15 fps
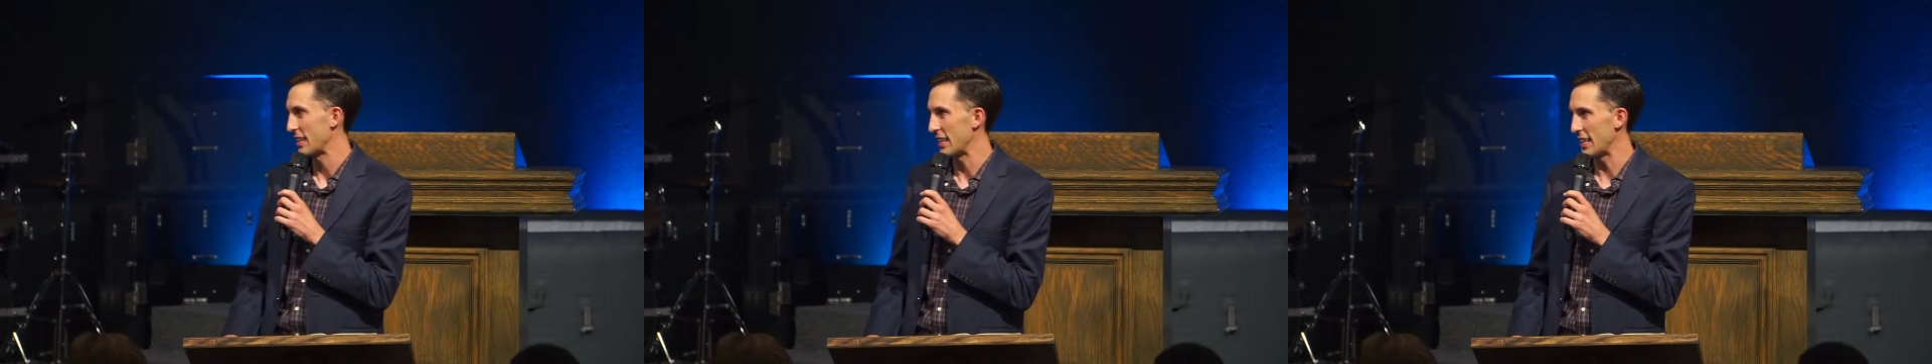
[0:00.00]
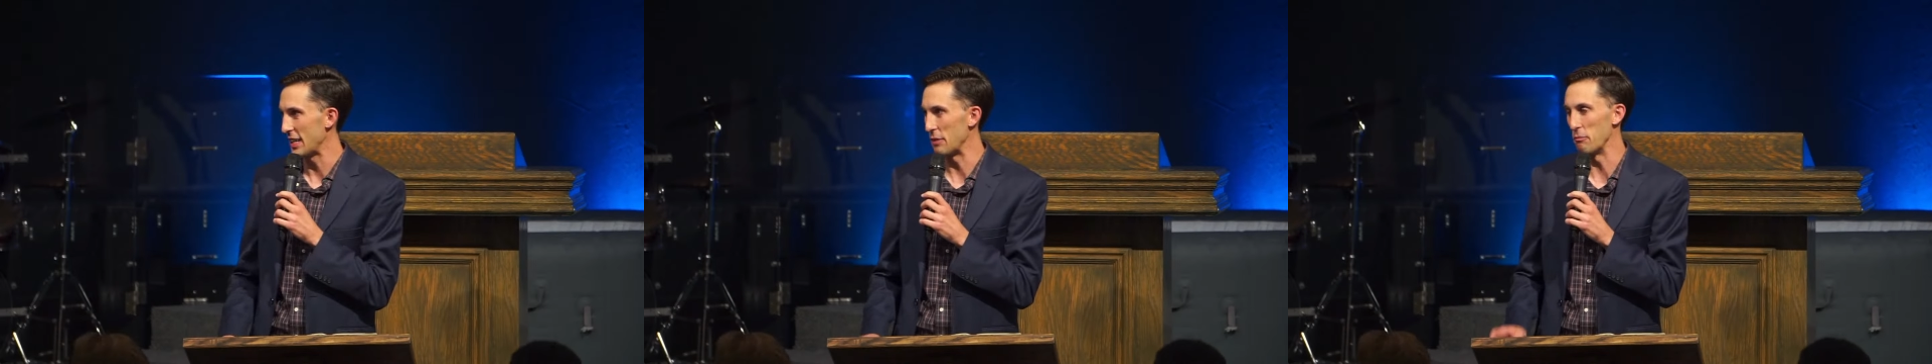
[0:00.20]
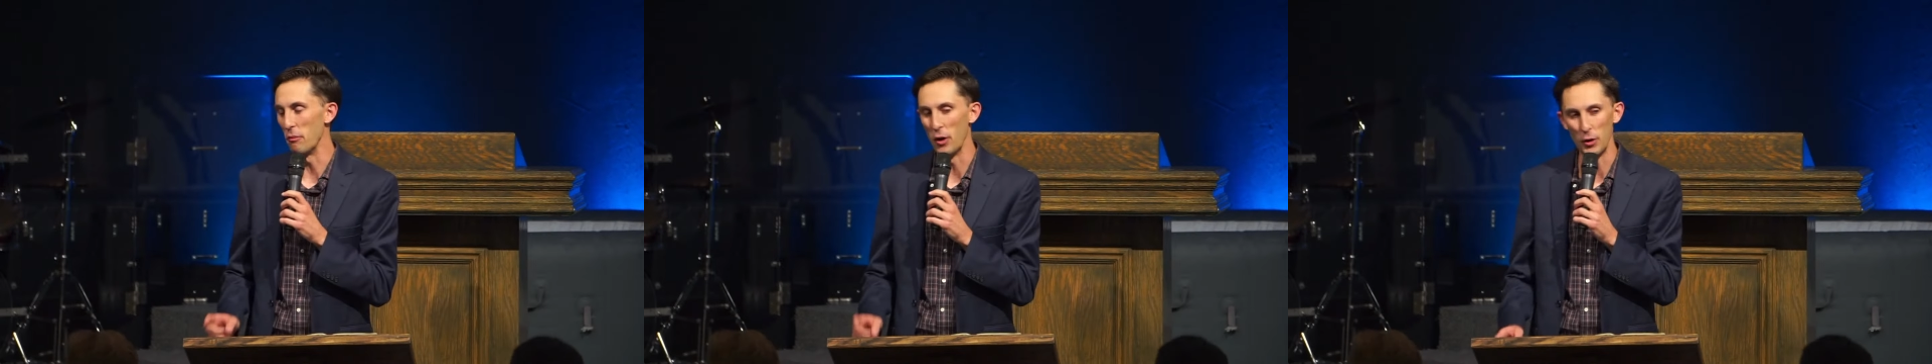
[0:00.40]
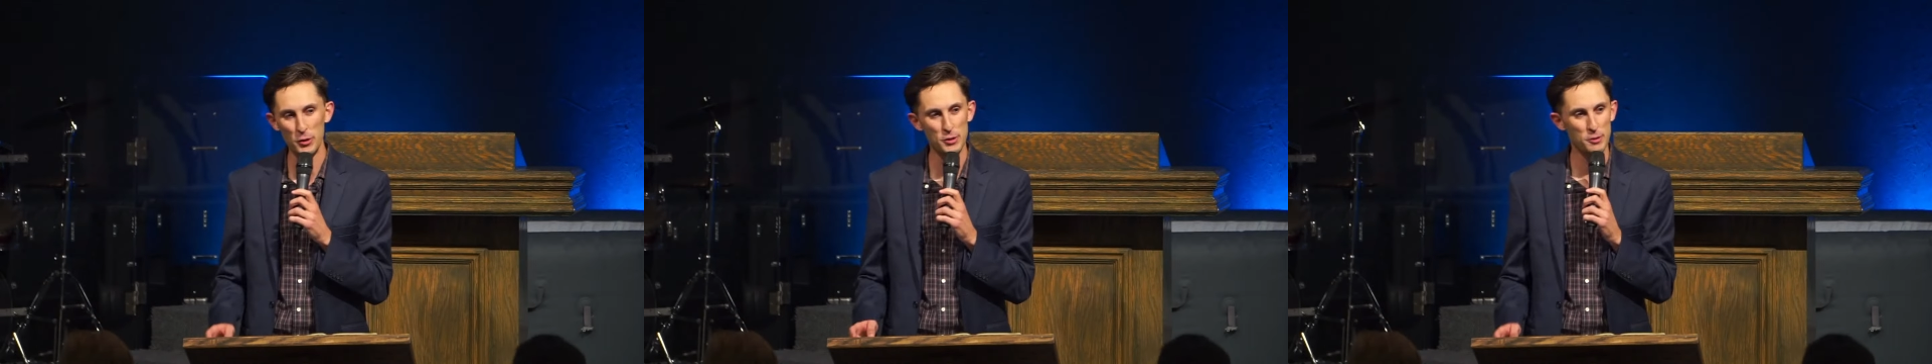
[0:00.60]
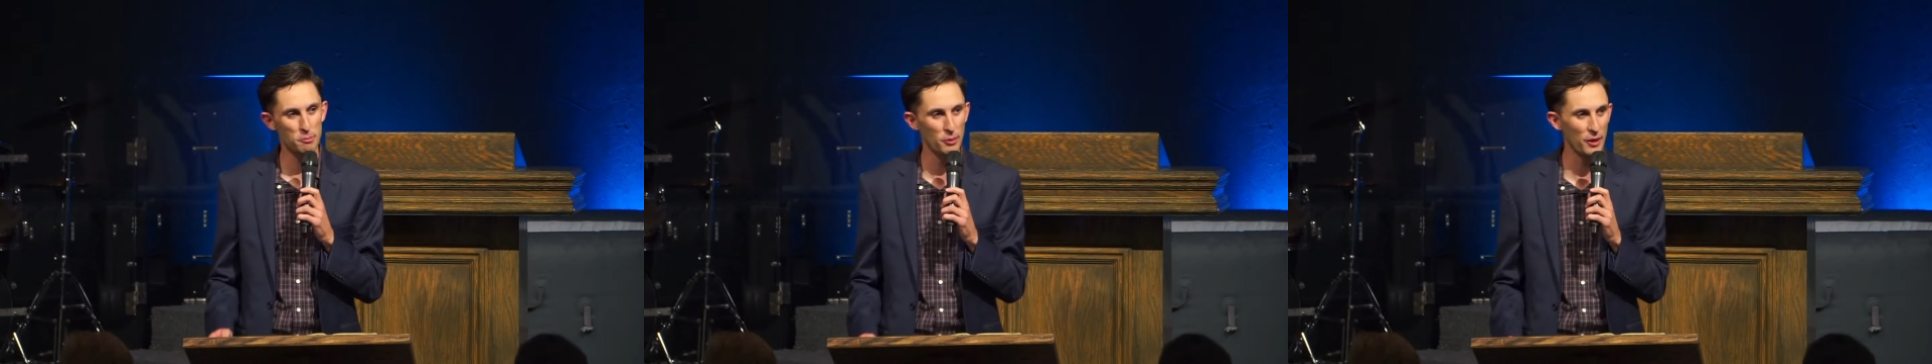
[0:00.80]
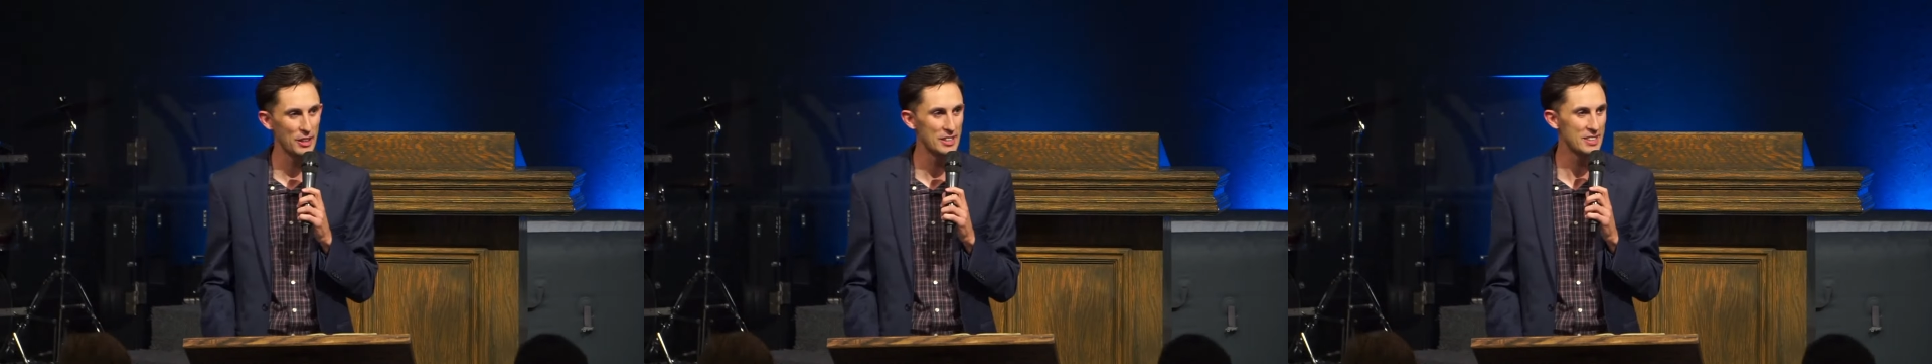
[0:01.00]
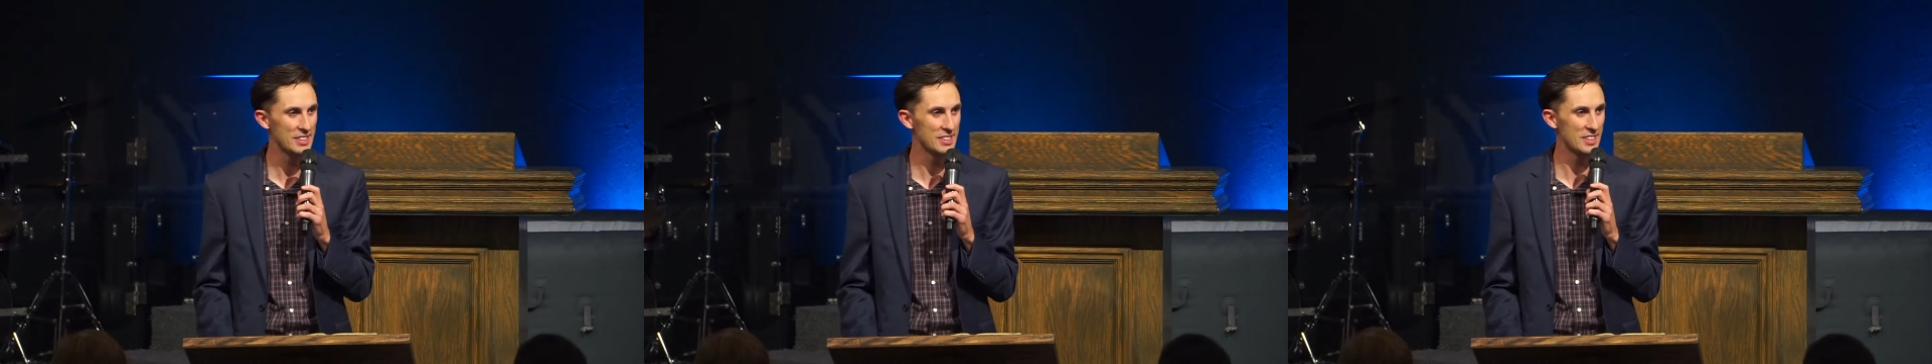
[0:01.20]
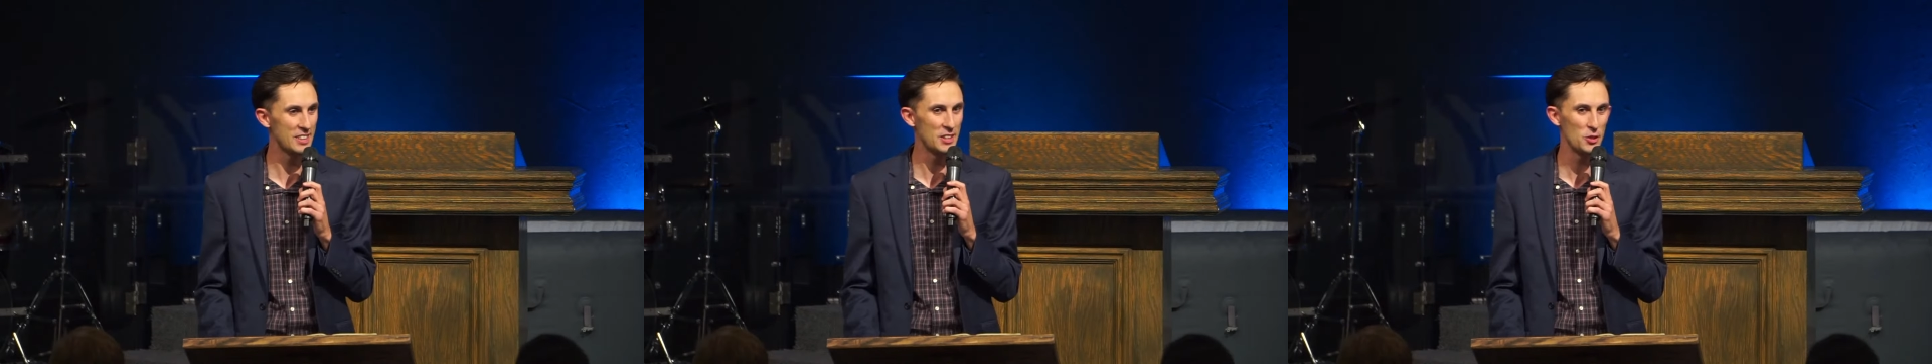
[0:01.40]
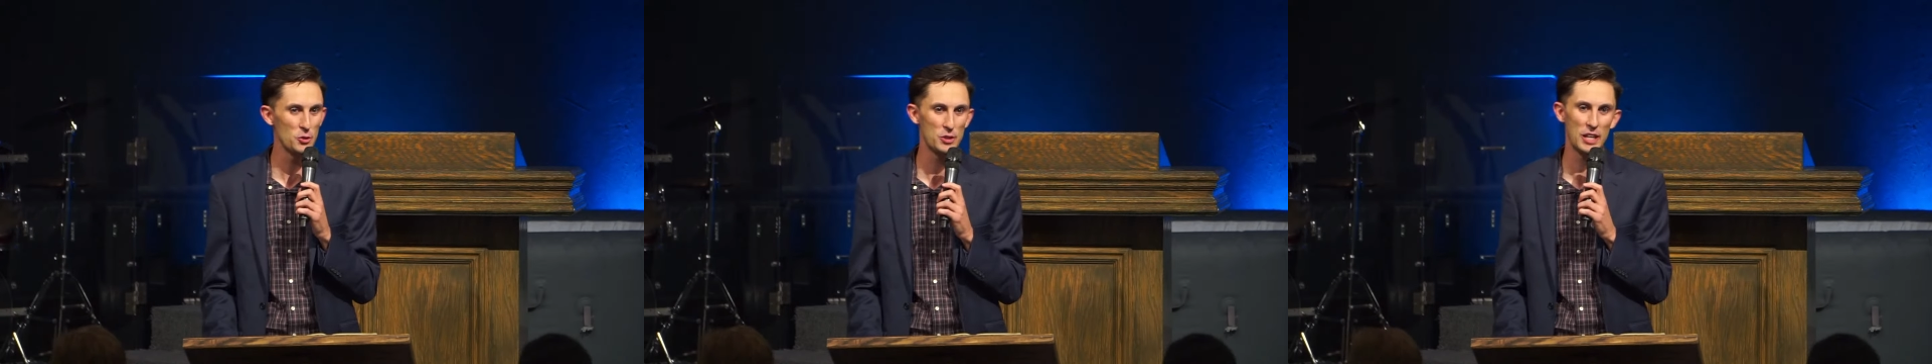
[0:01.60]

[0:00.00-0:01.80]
In most places in the New